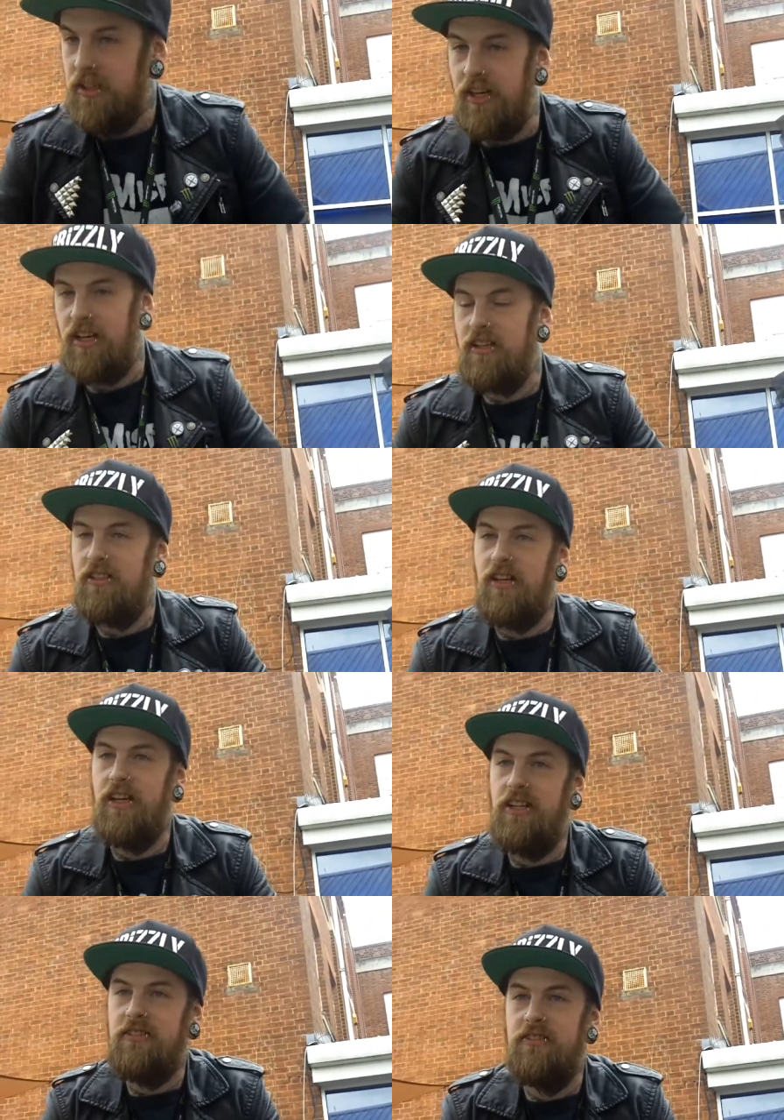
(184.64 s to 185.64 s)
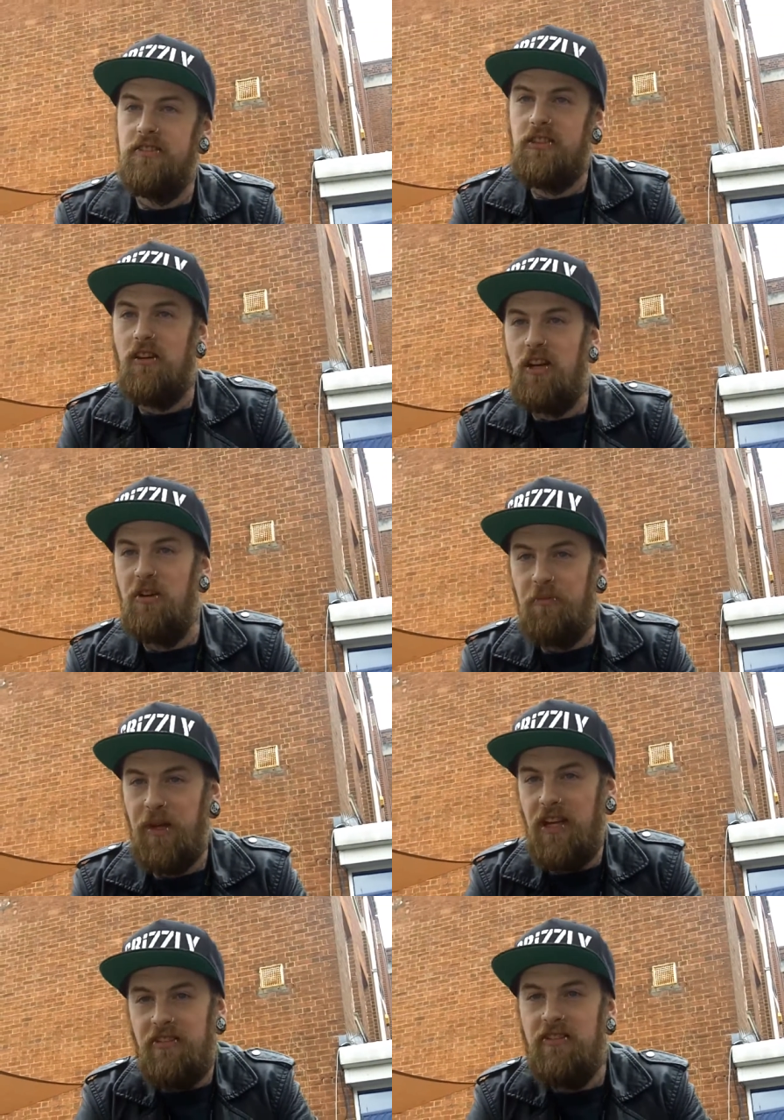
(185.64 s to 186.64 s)
you. Yeah, got I hats. got like,
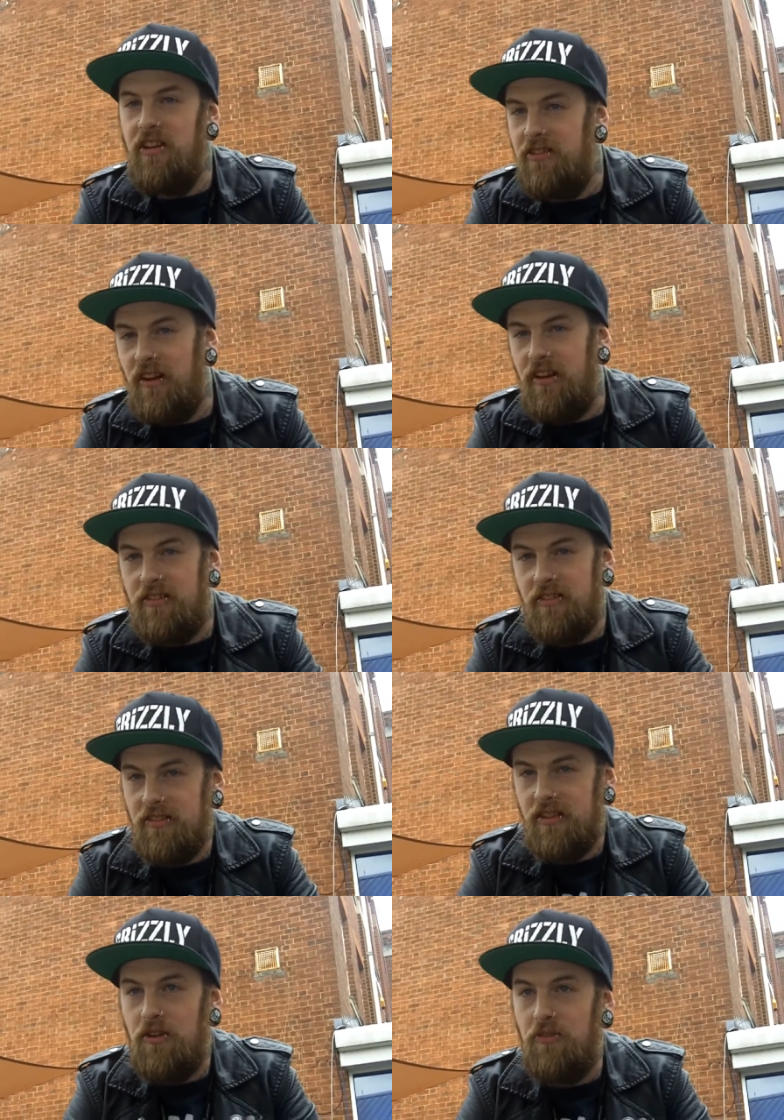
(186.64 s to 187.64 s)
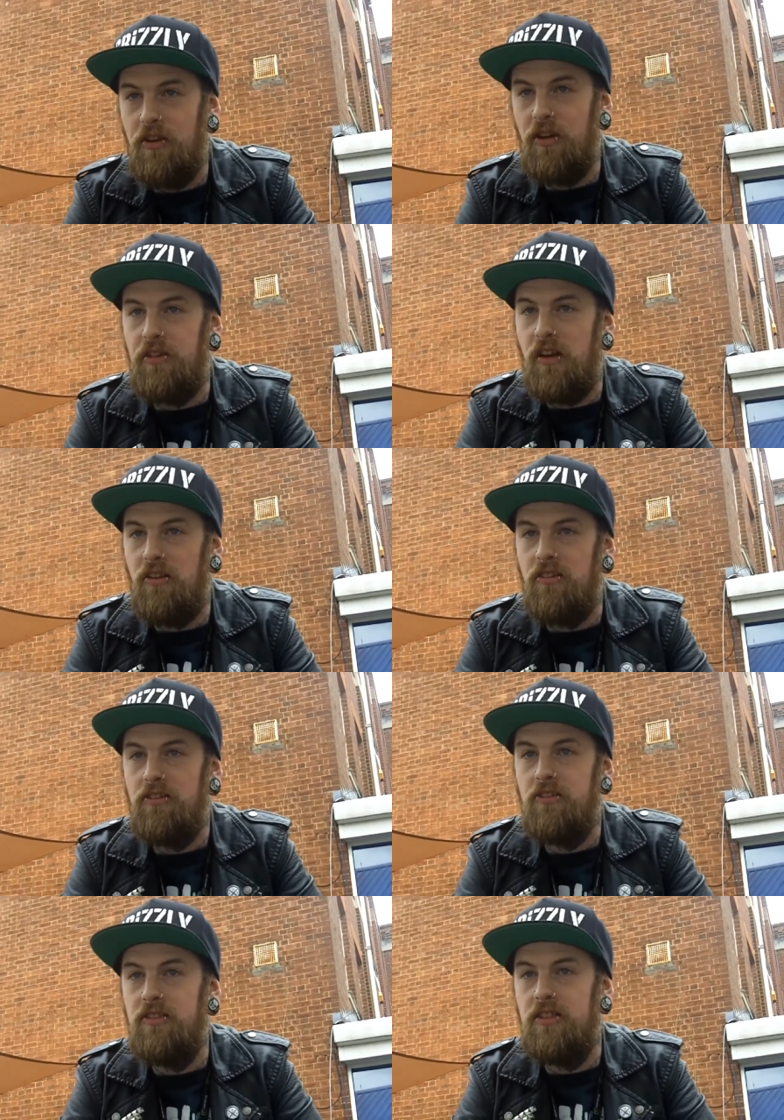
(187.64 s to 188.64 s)
beanies and t-shirts and stuff, and I've done
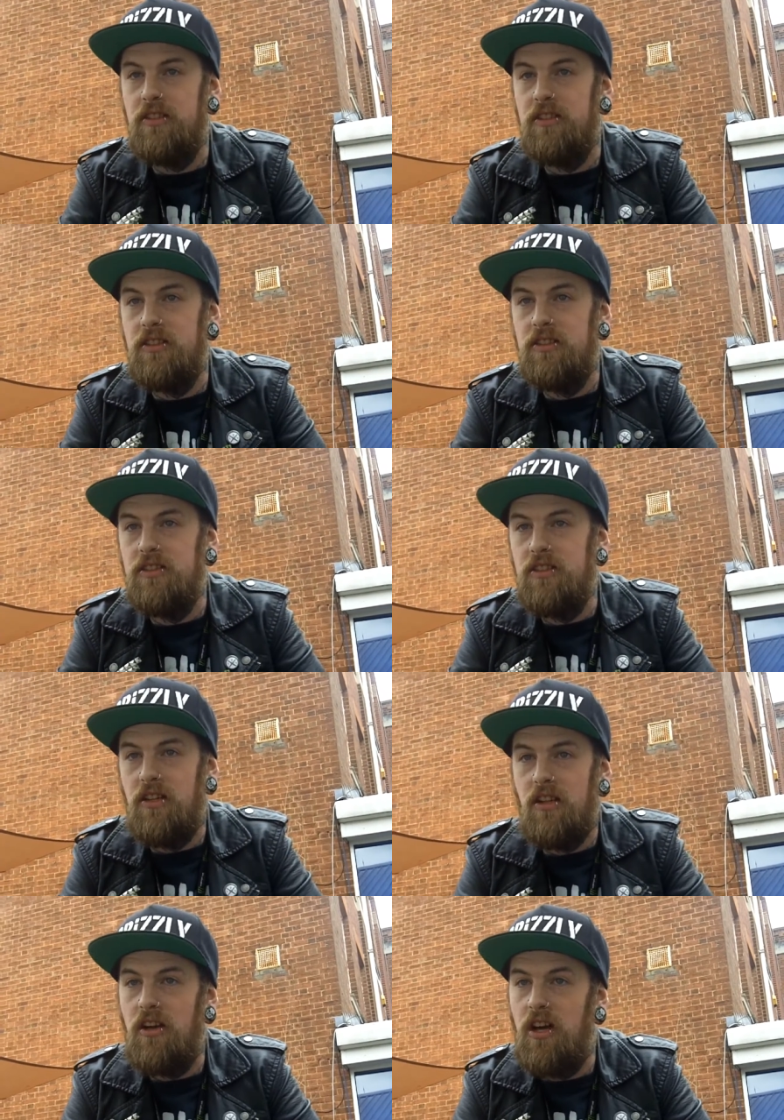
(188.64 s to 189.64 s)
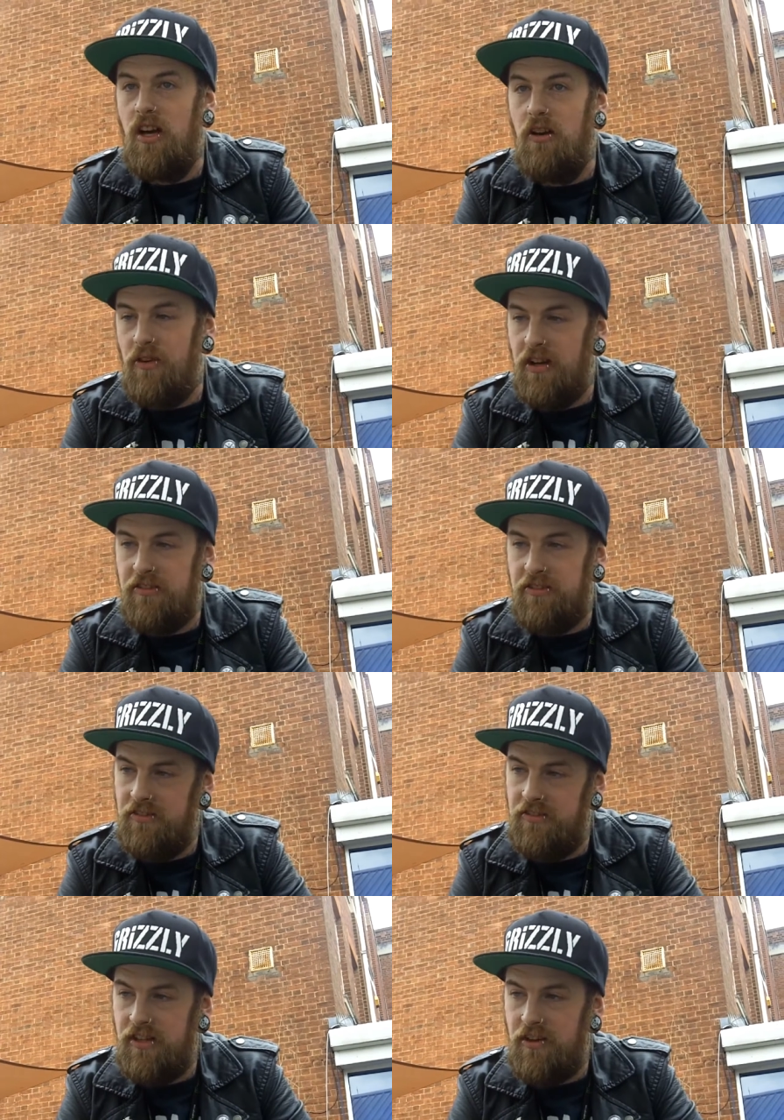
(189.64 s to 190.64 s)
uh,
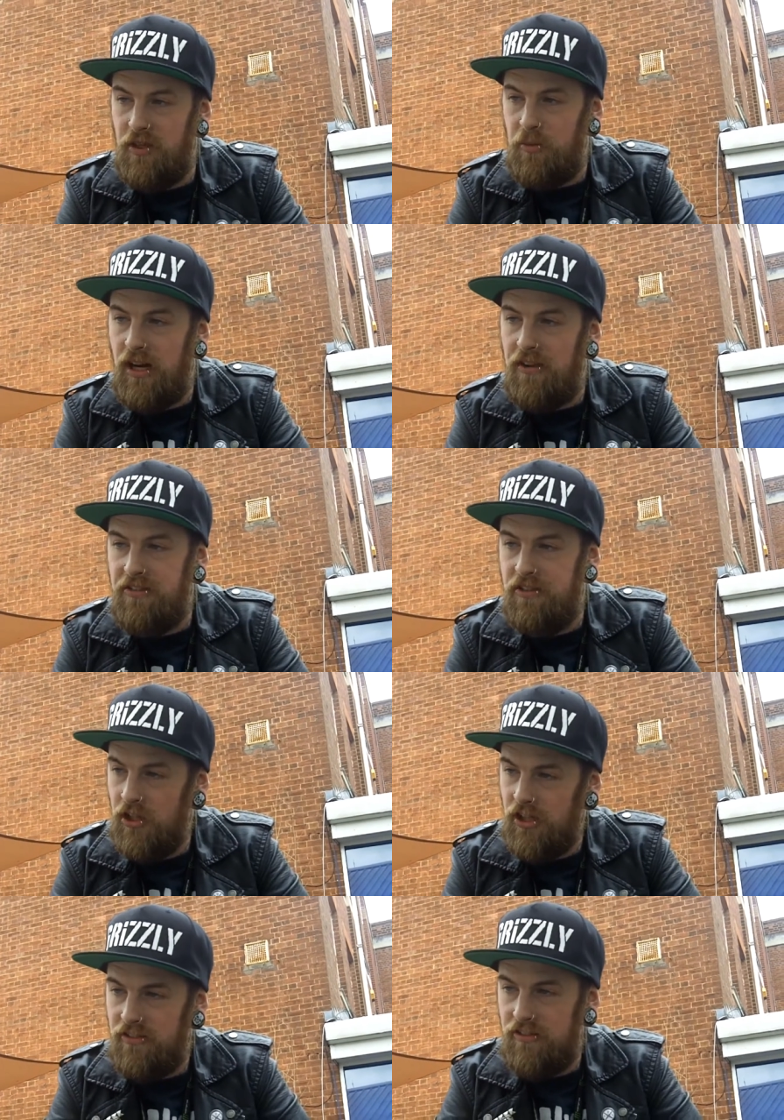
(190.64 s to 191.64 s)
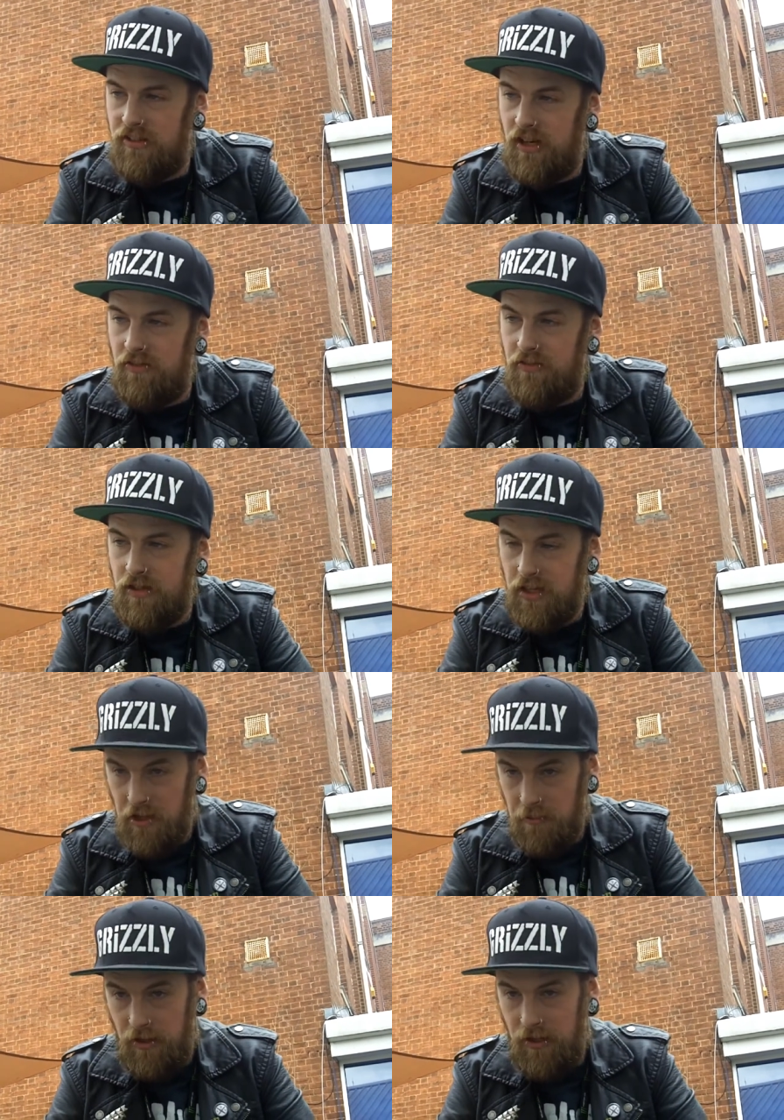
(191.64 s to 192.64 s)
vests and stuff in the past and hoodies and stuff.
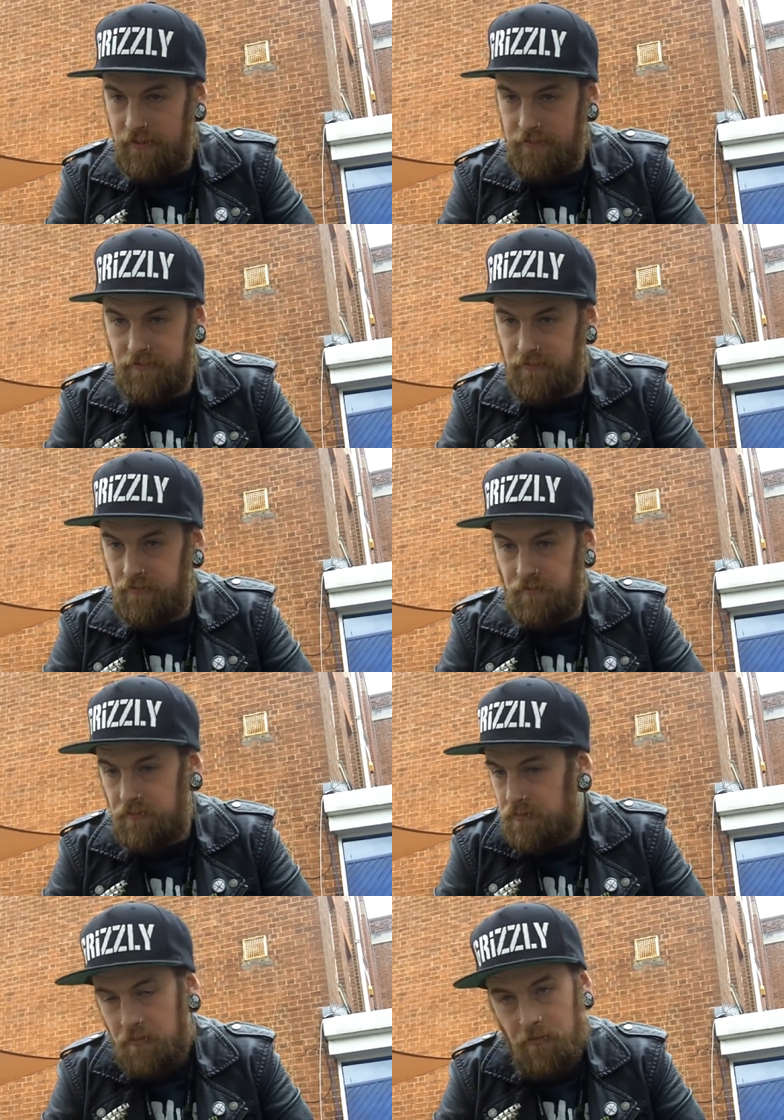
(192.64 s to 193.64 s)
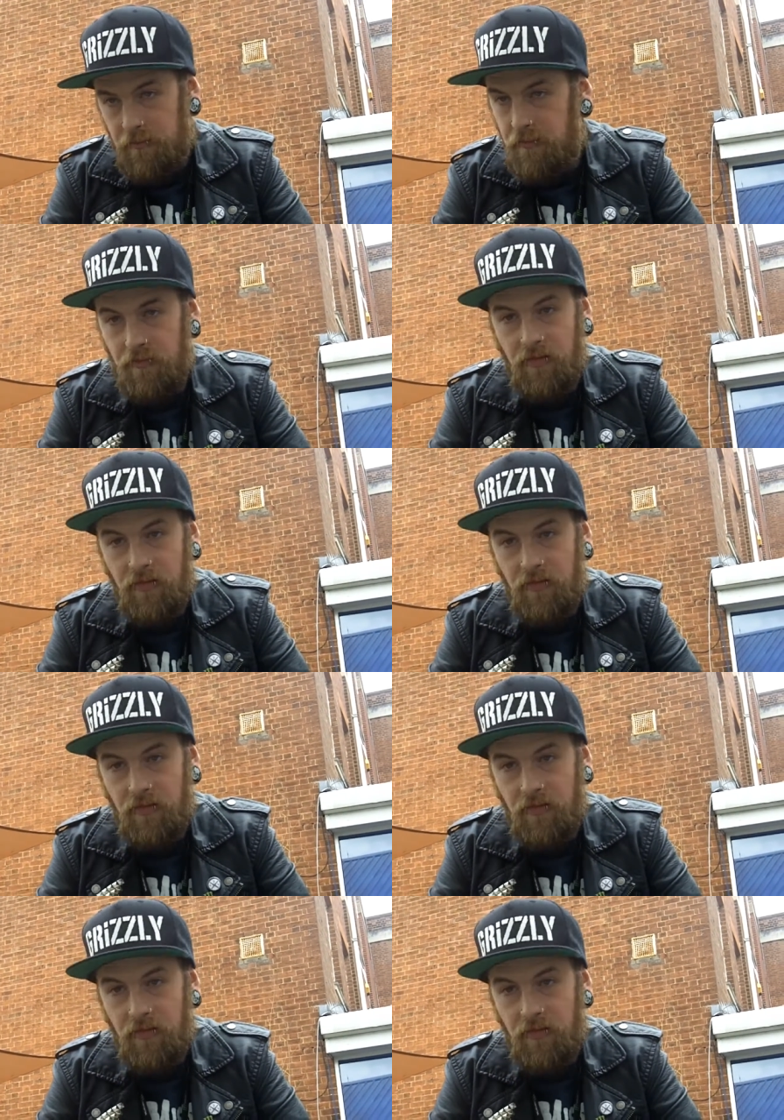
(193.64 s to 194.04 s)
Mm-hmm. But we were looking at the